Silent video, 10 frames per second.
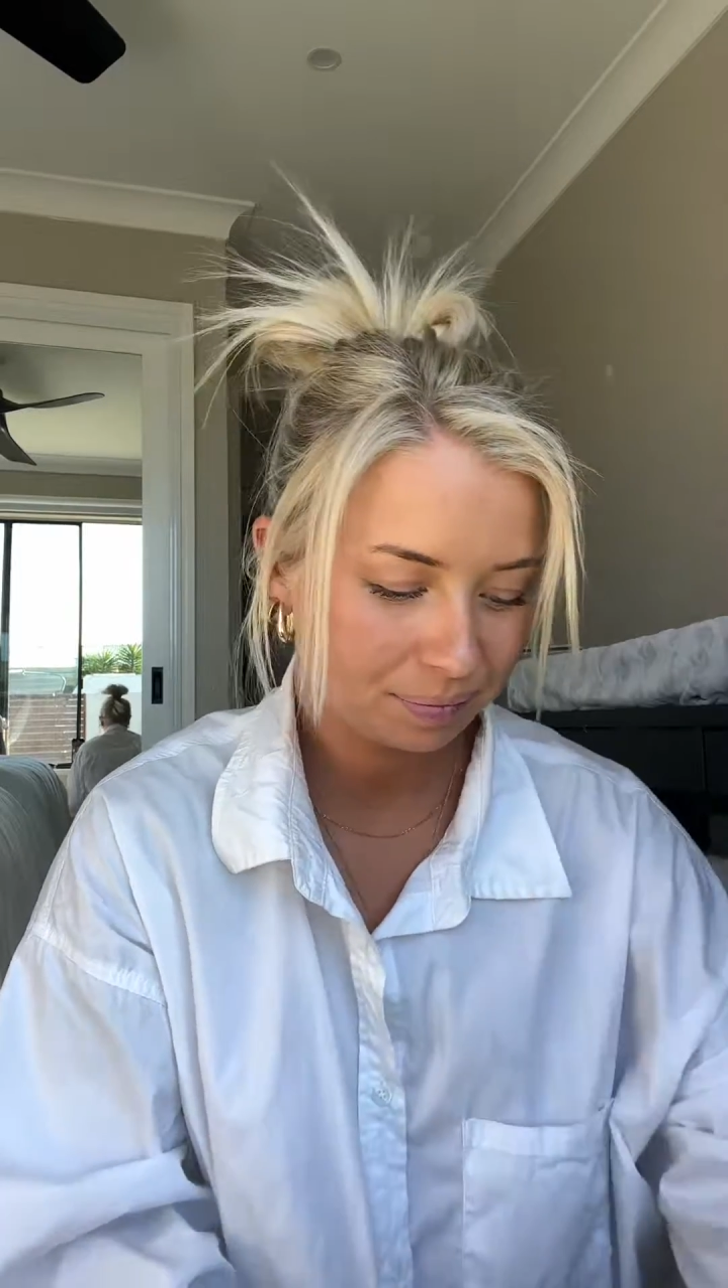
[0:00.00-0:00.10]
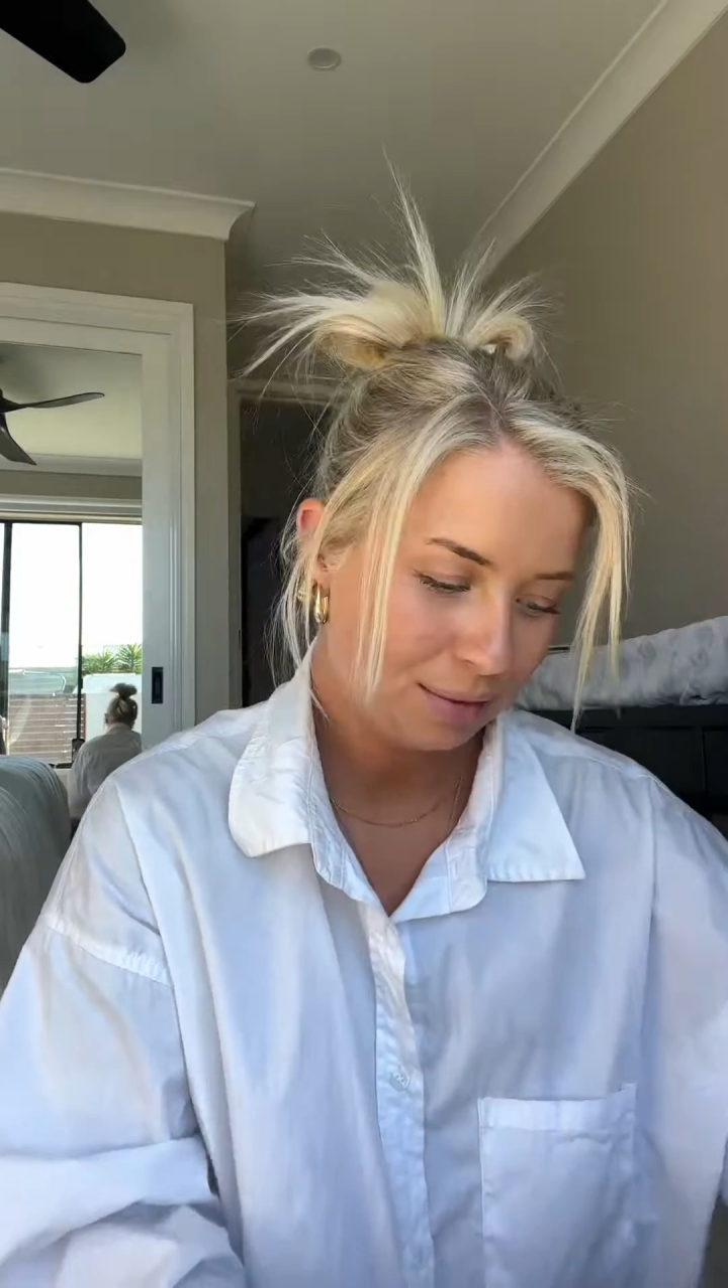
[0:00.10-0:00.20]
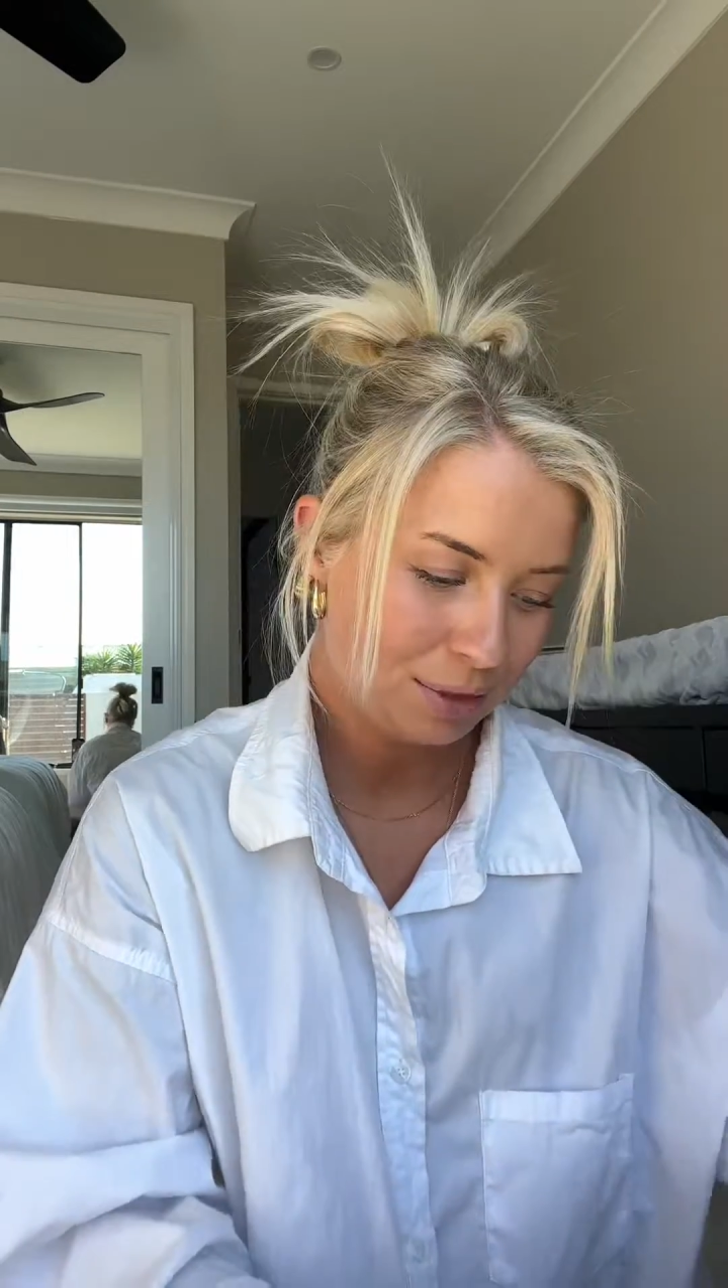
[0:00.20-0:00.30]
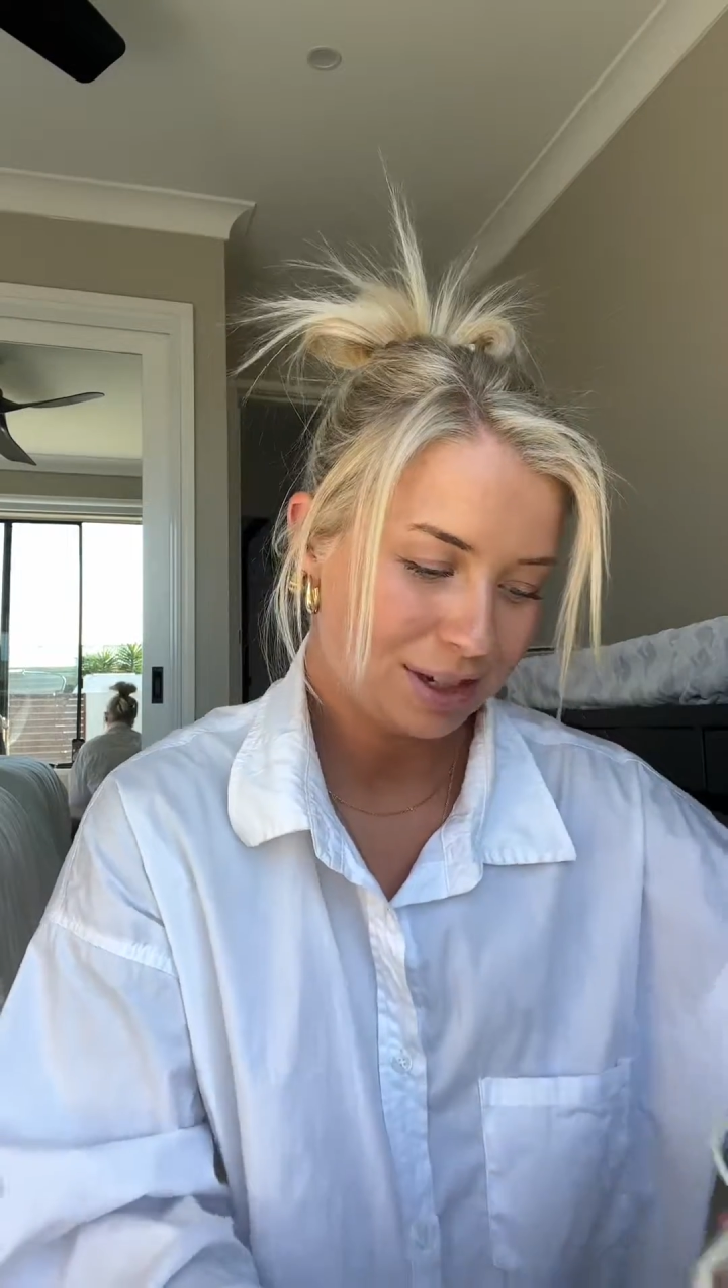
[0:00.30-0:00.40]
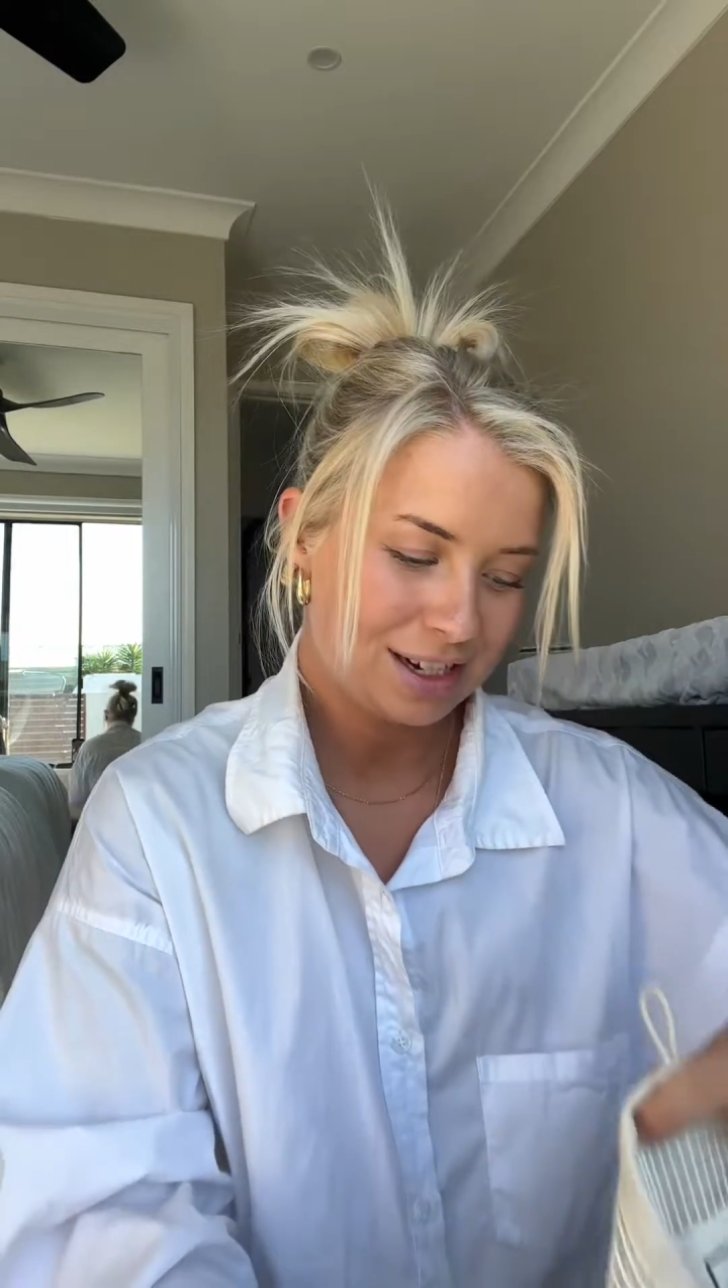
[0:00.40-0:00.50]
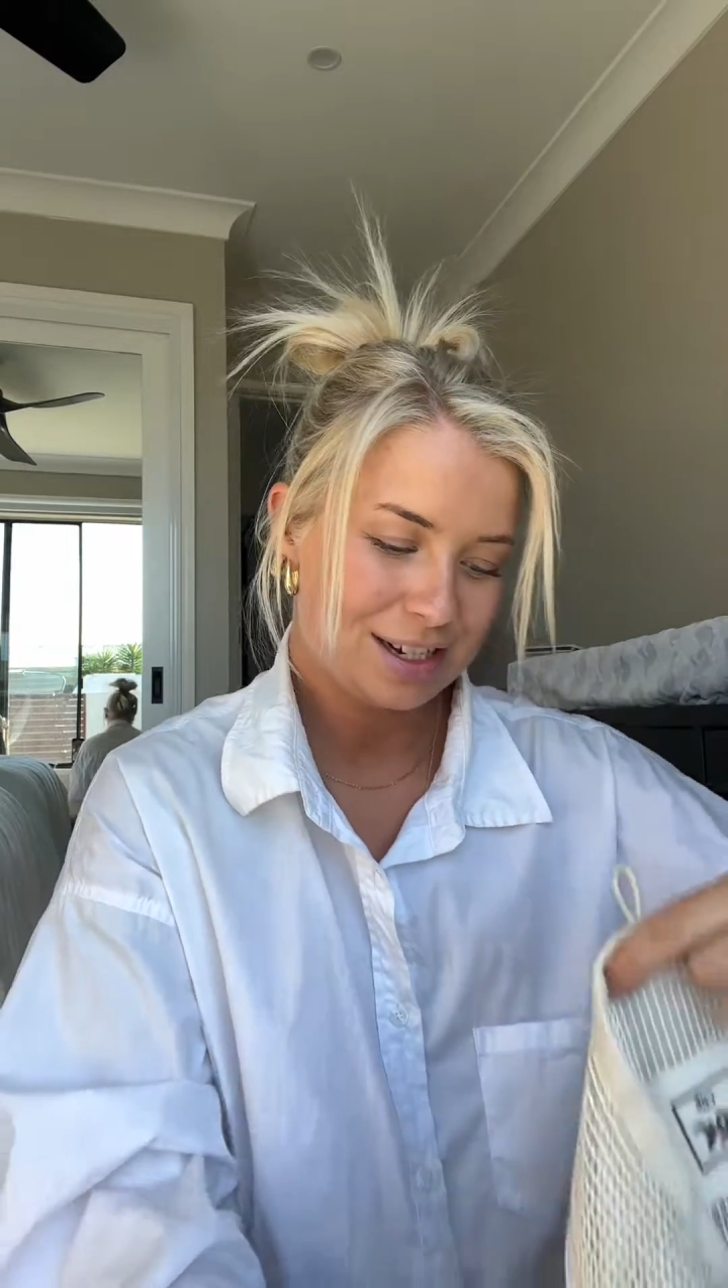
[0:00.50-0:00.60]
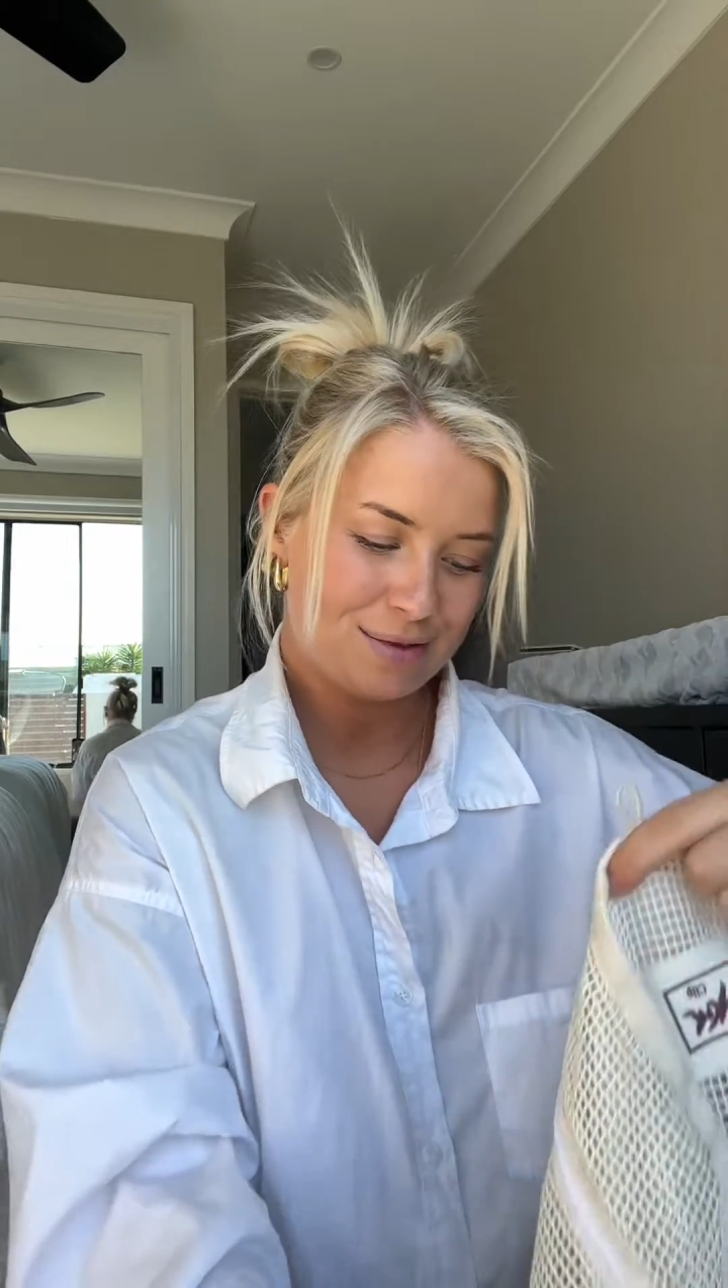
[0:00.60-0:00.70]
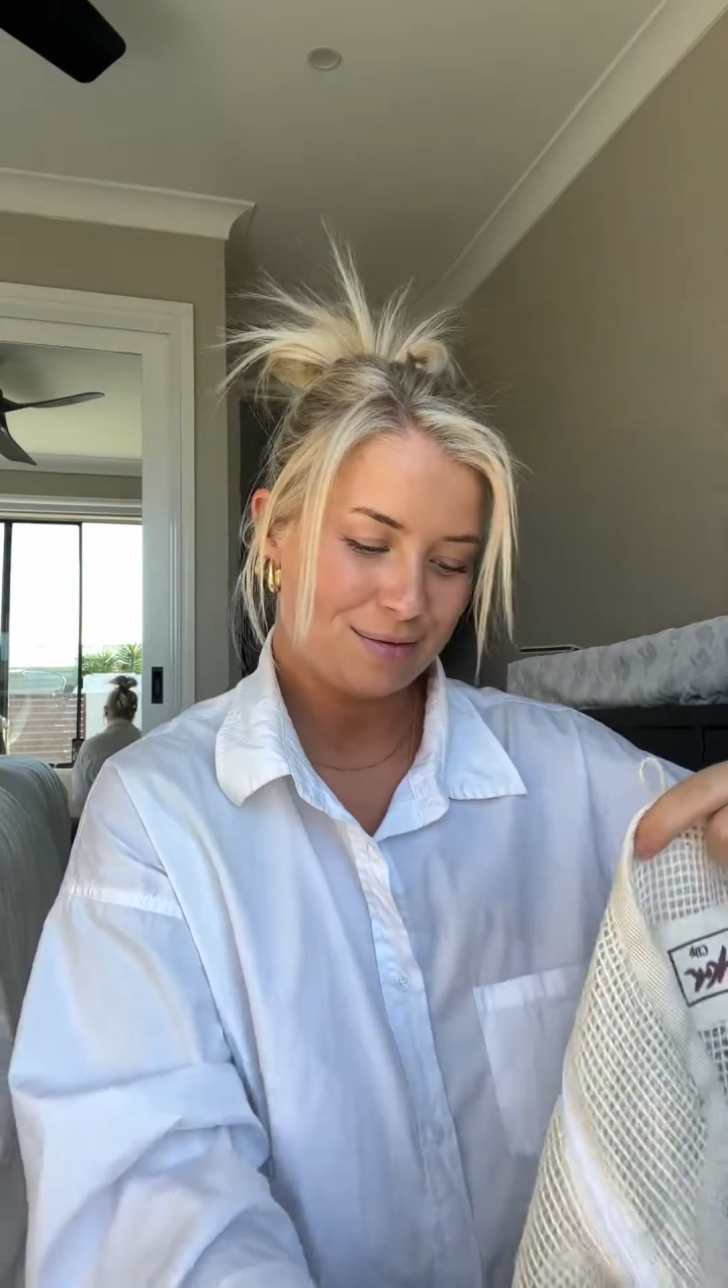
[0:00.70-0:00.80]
which is